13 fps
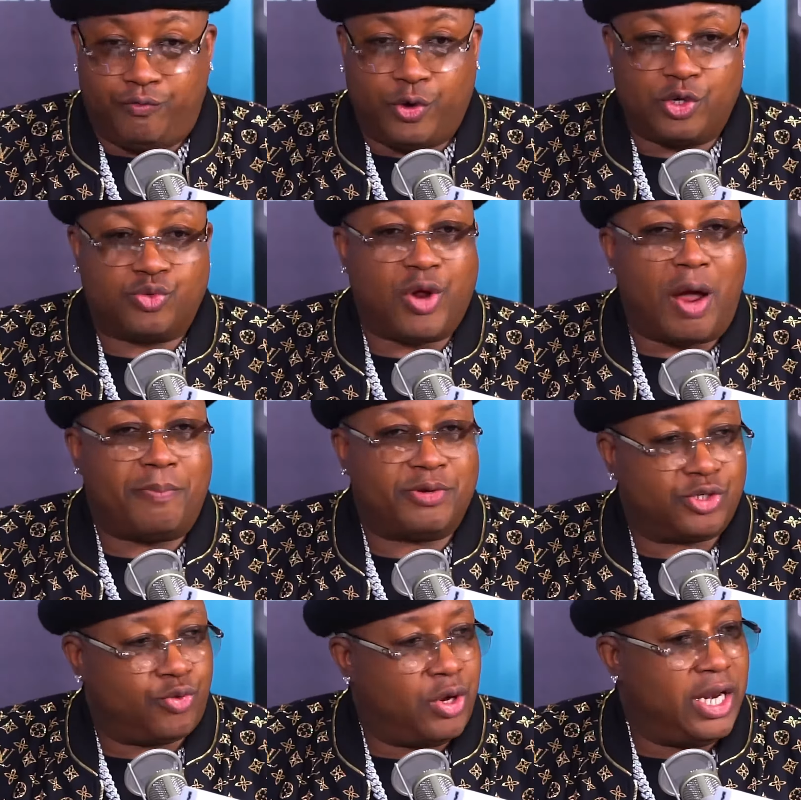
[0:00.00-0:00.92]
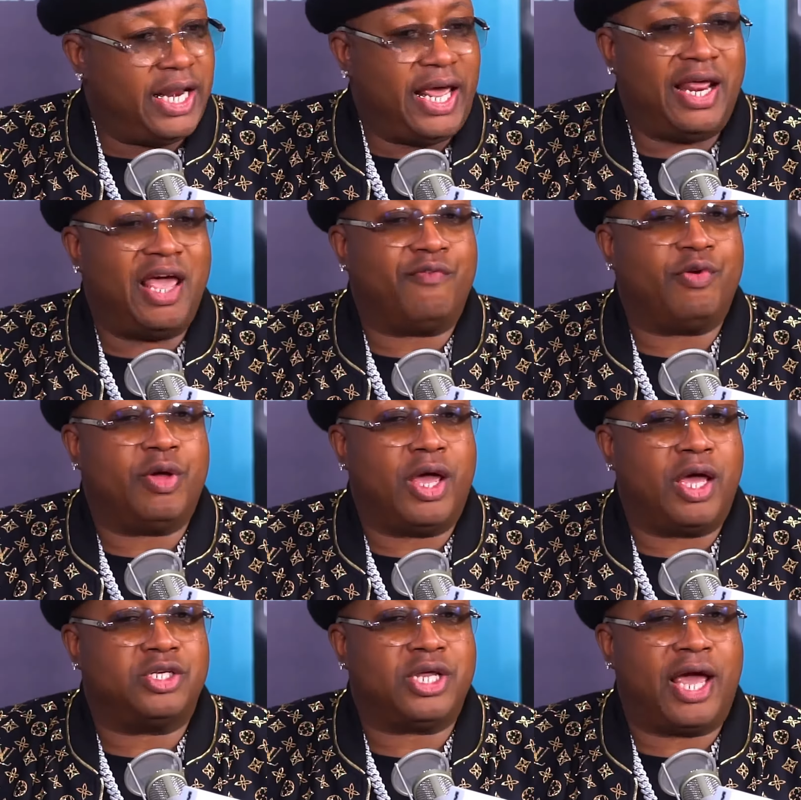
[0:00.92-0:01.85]
first rapper that ever
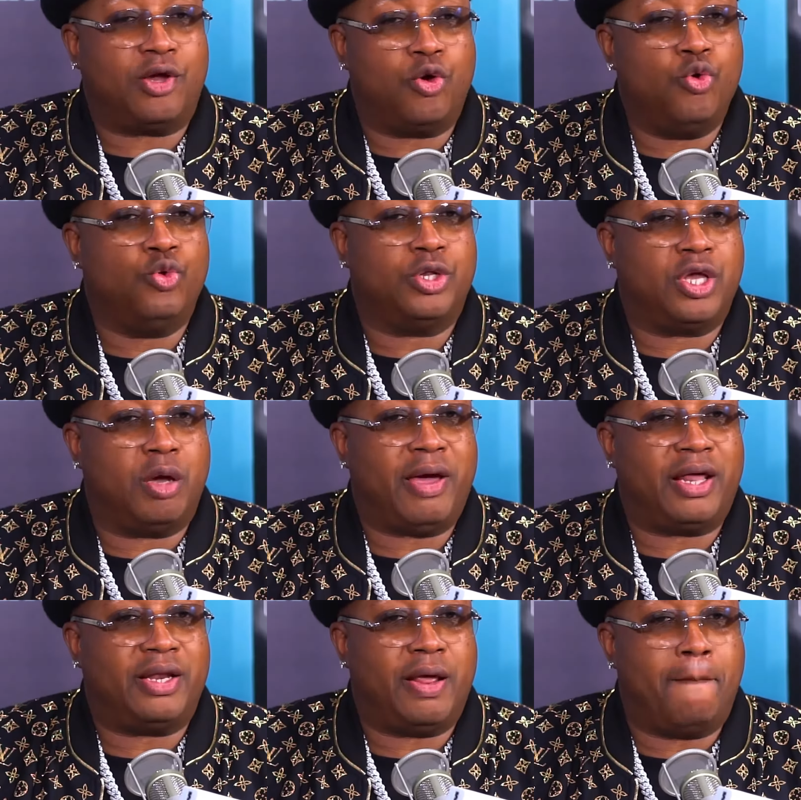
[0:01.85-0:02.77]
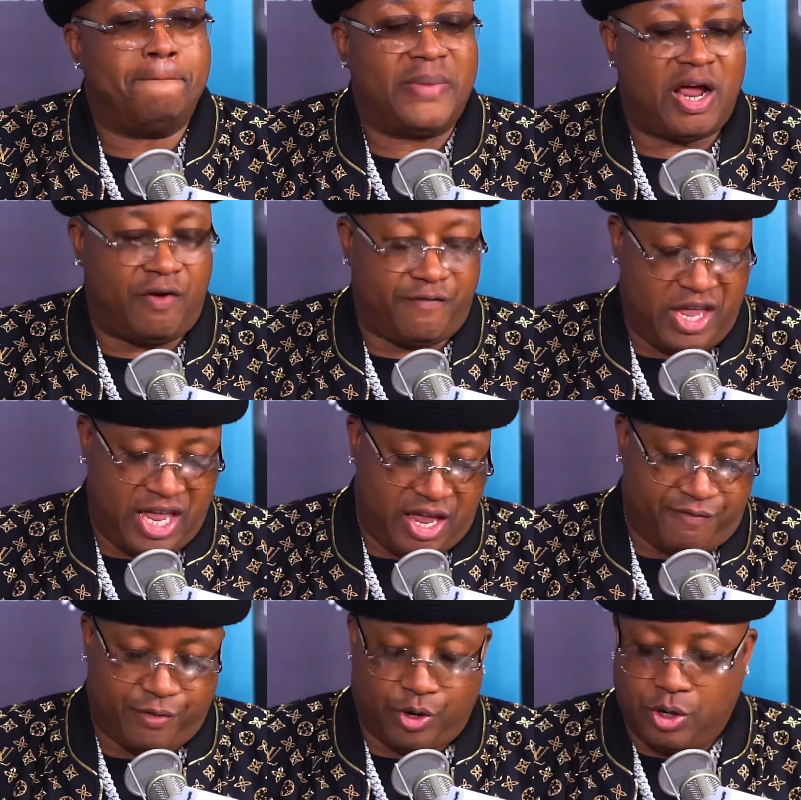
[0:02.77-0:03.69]
had tycoon come out of their mouth
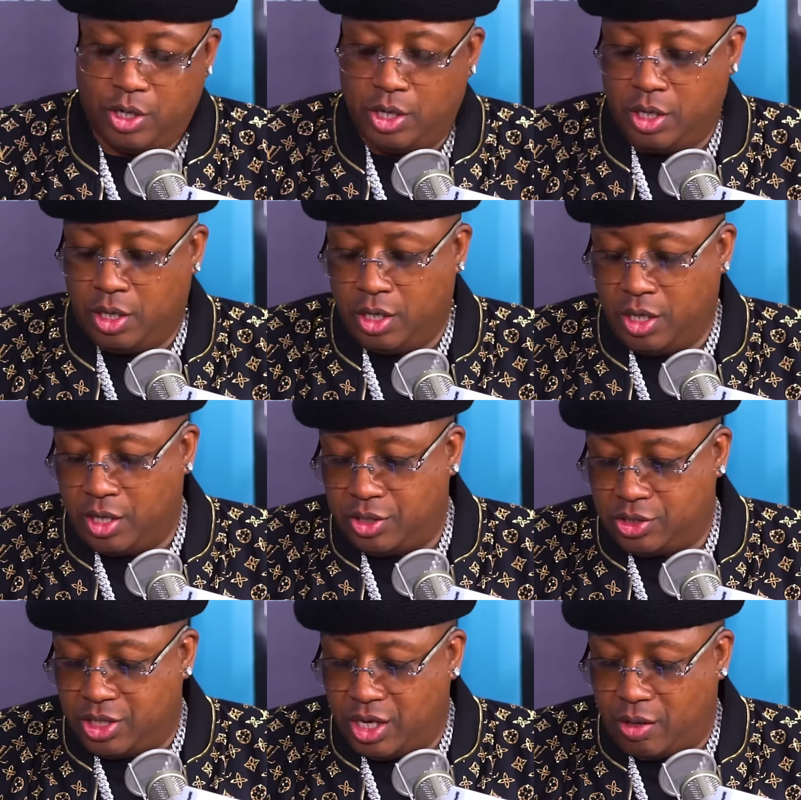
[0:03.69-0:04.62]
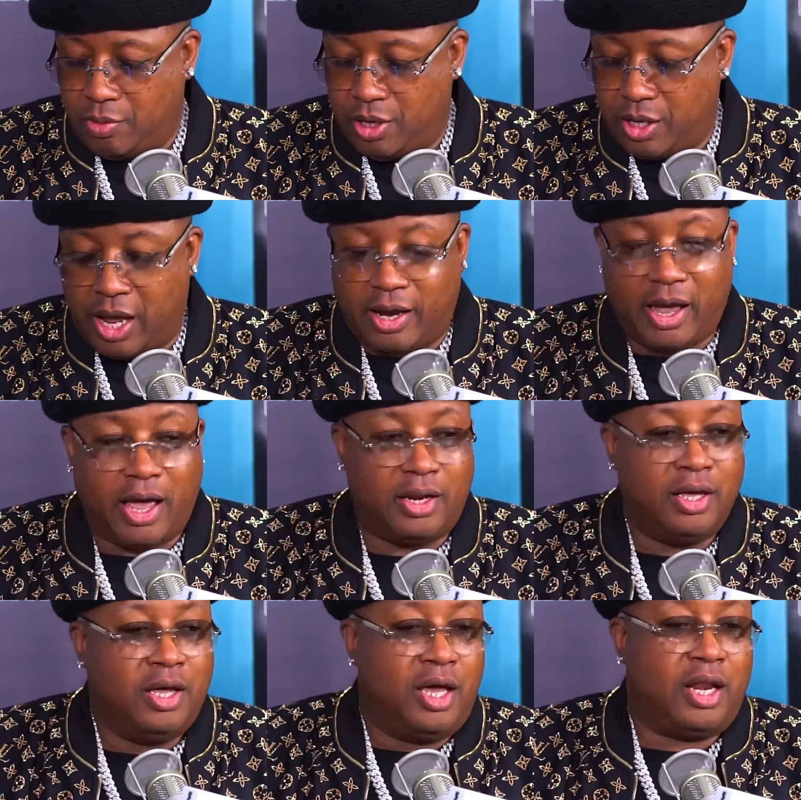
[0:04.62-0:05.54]
ever. Okay, you understand me? And I
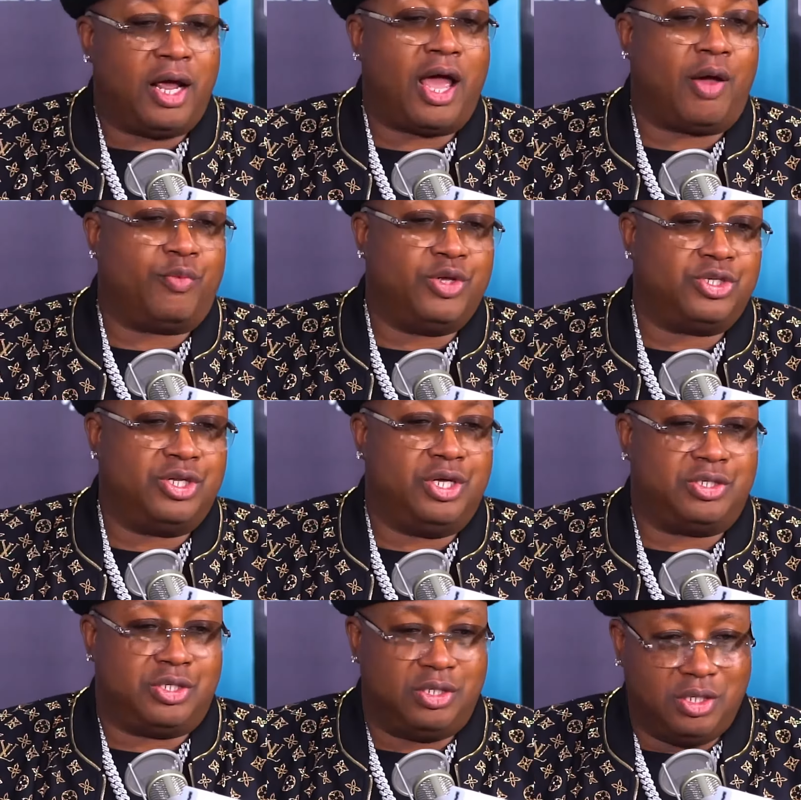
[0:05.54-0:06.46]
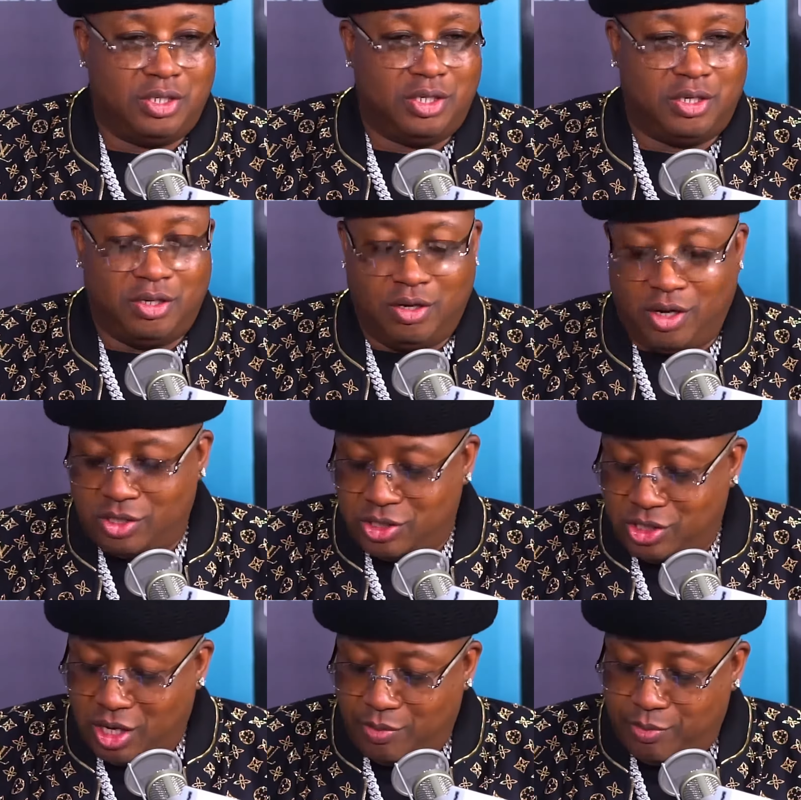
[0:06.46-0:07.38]
got and I got receipts. You
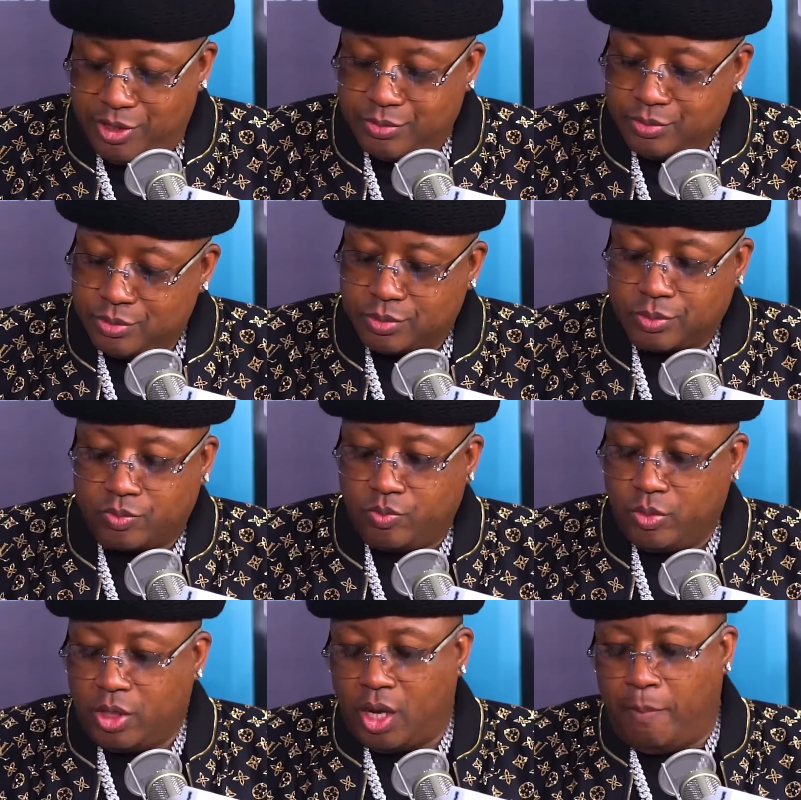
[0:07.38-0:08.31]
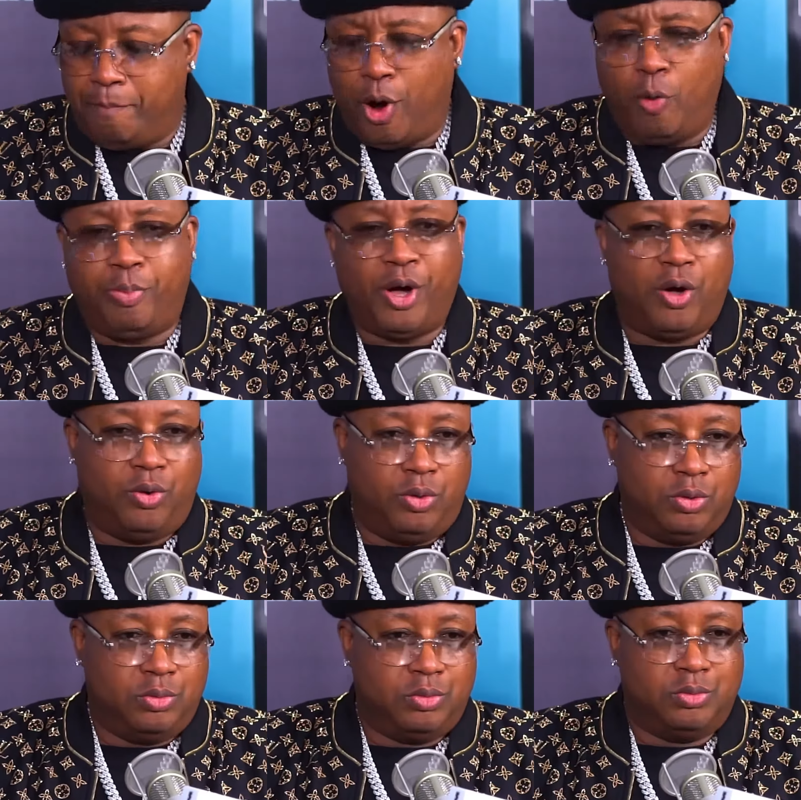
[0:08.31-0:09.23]
understand okay. me? Popo.
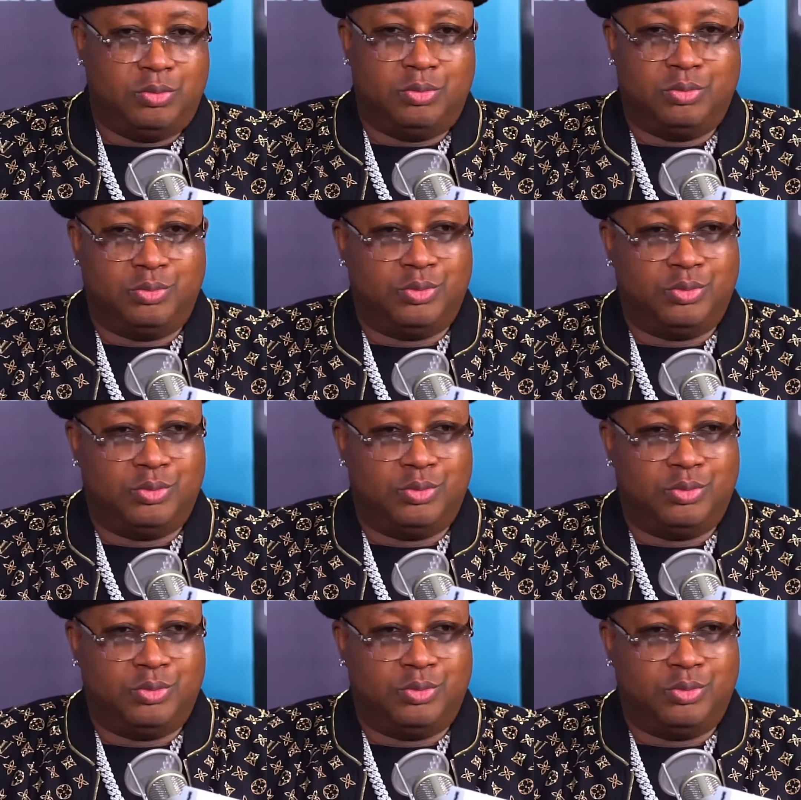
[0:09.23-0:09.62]
Popo.